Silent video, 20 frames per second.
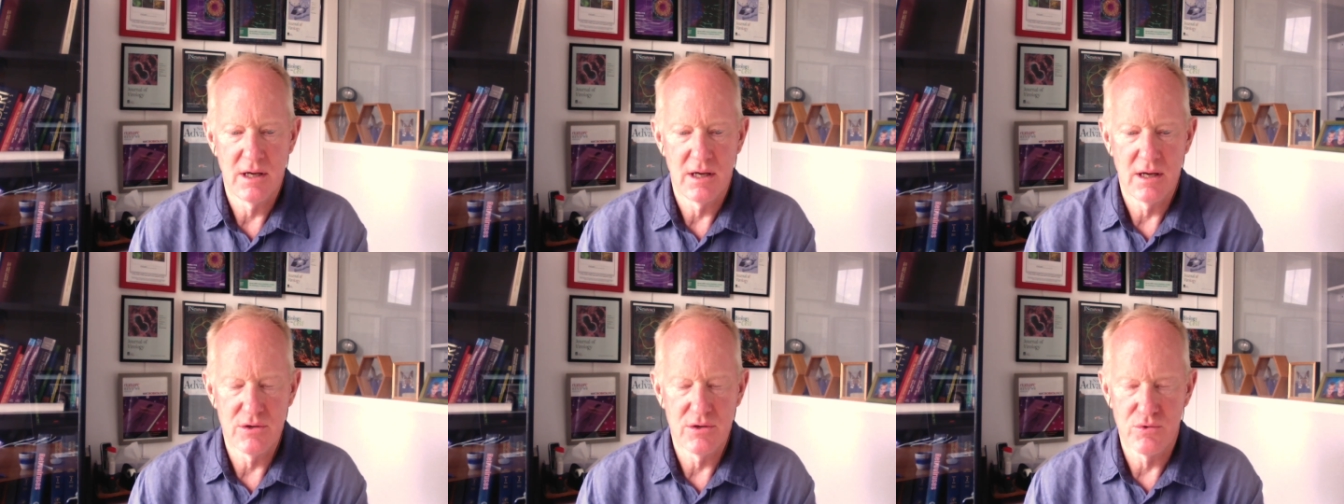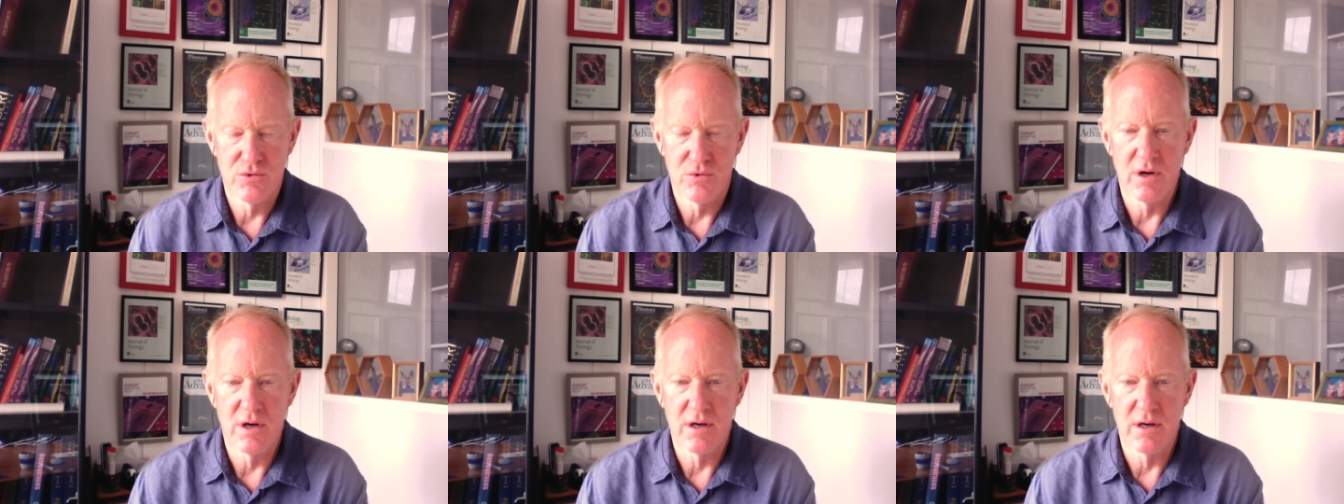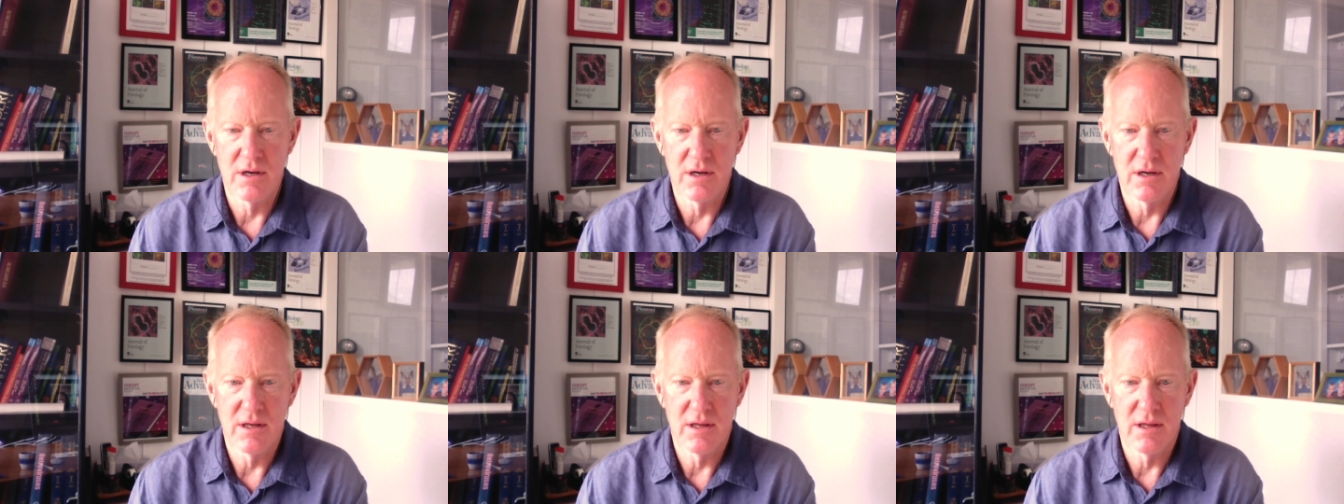uh,
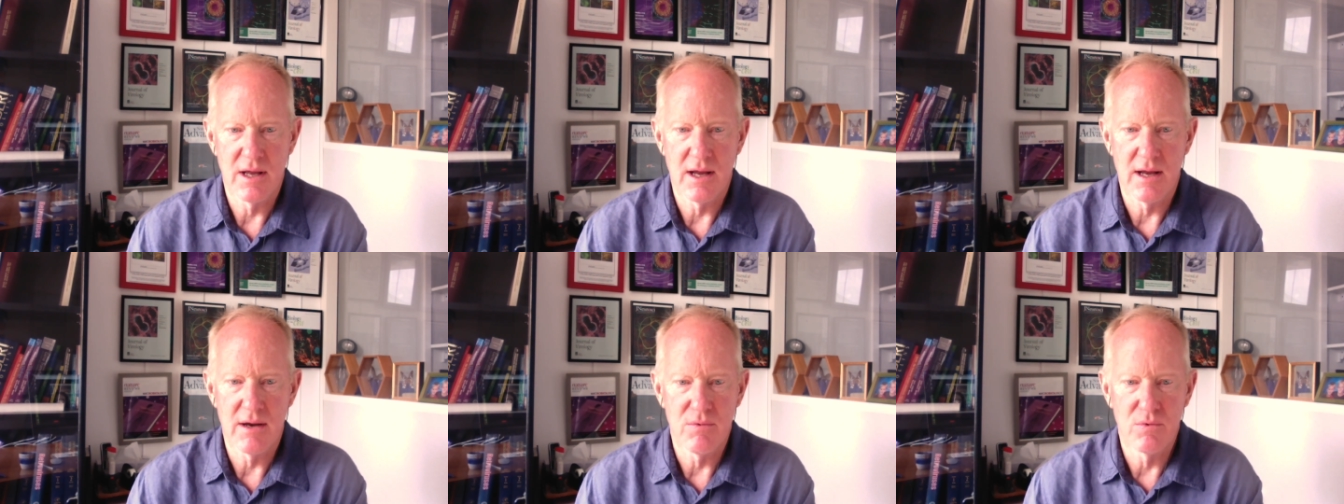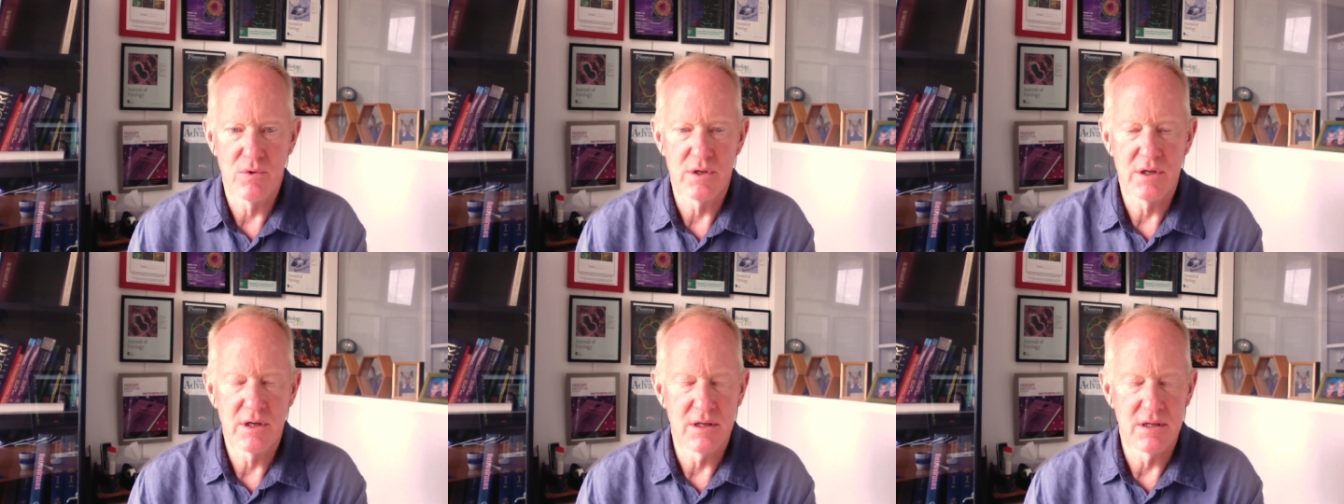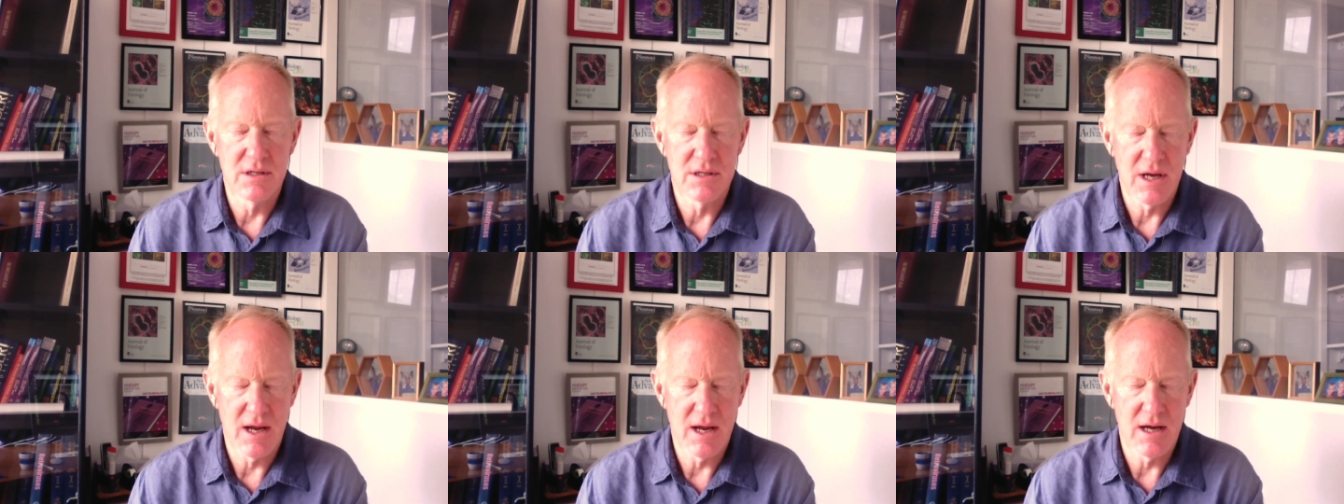drug that would
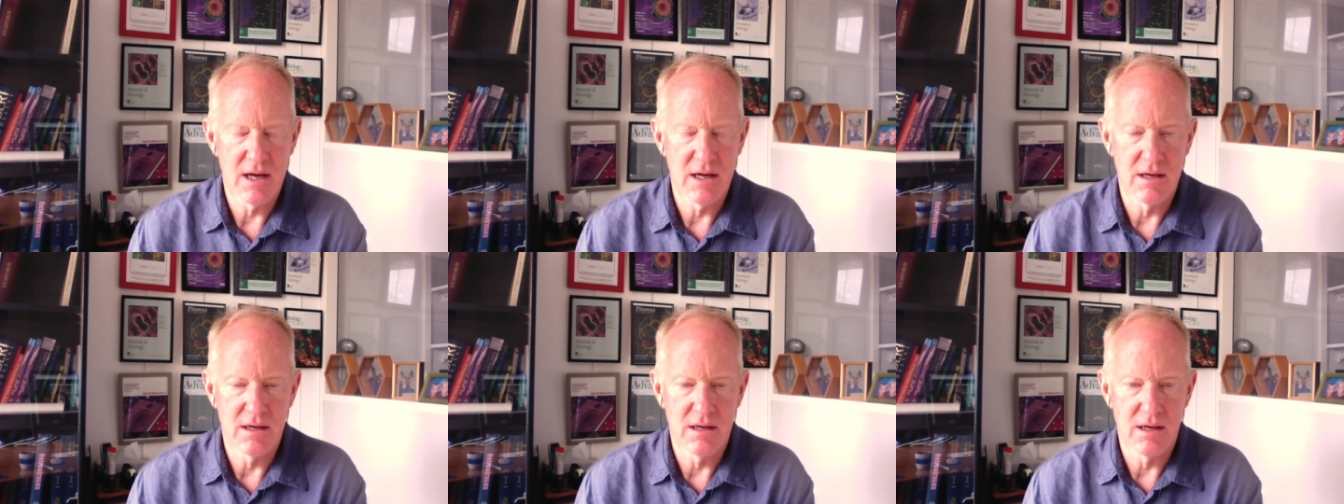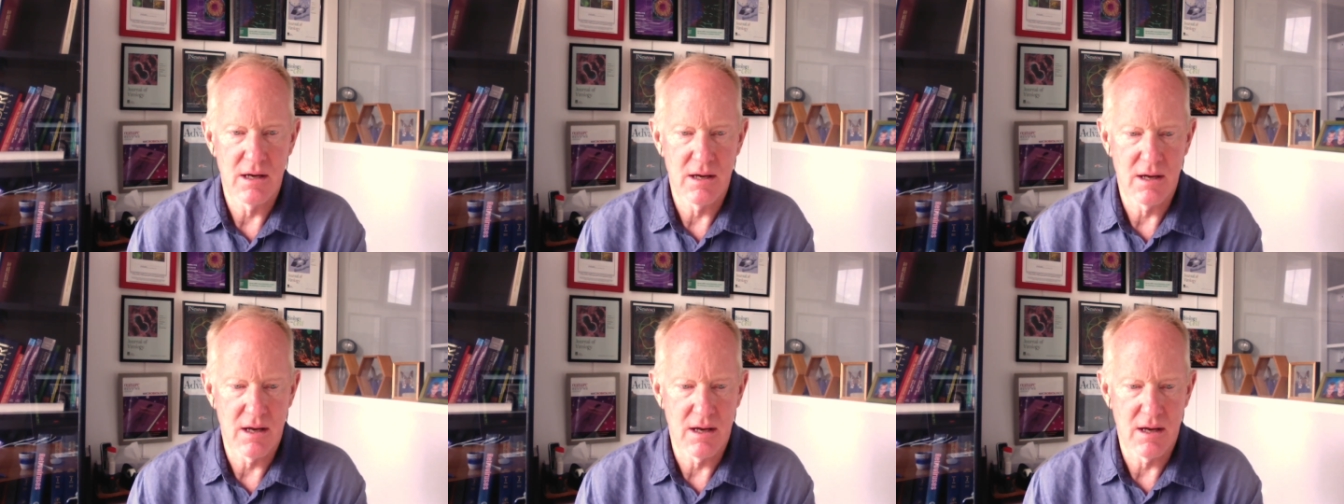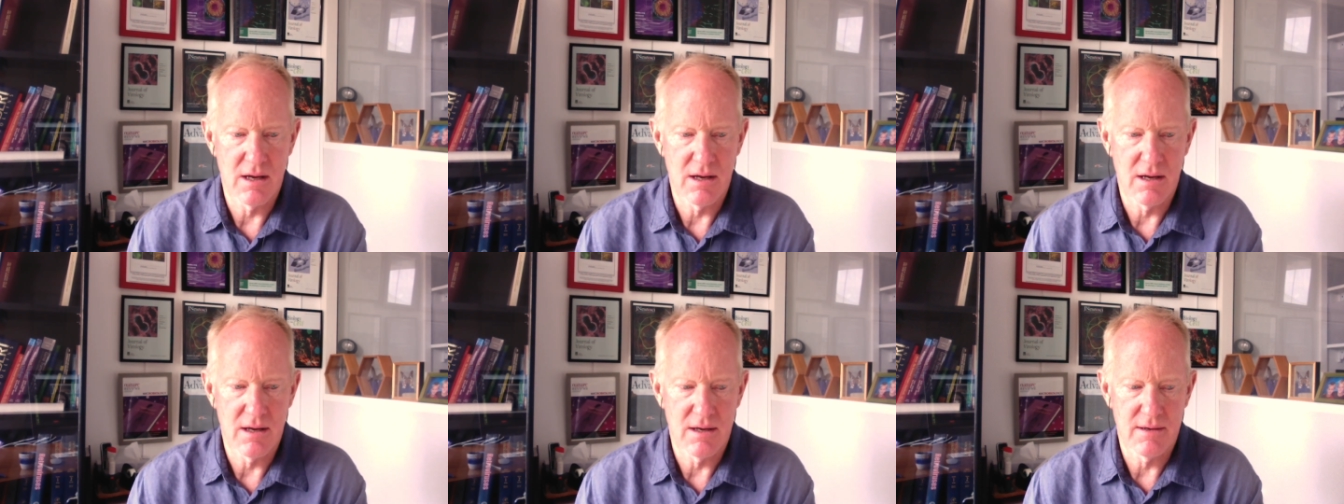contain
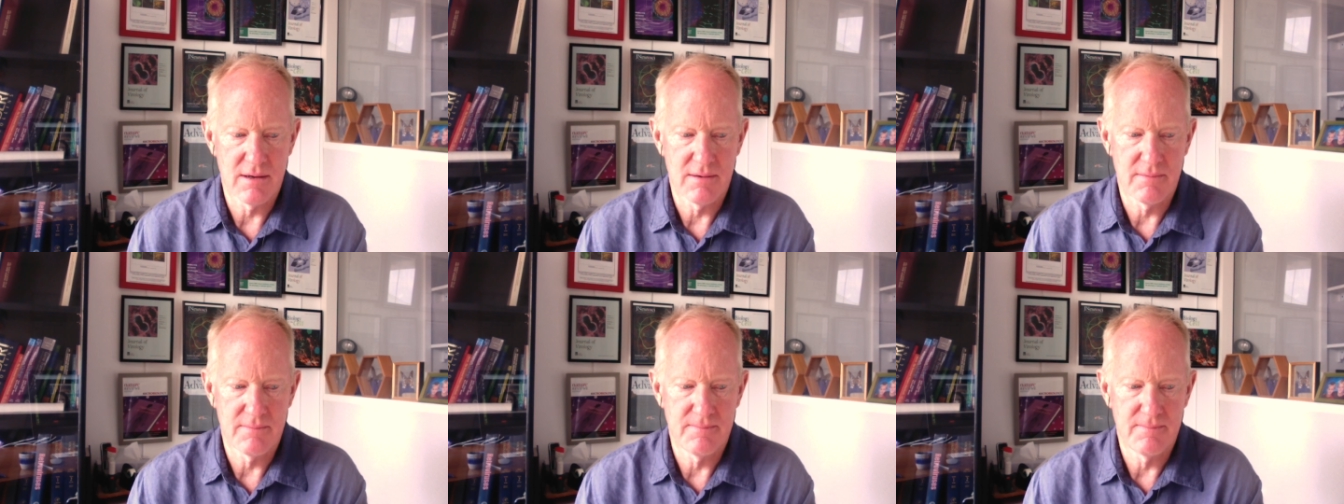uh,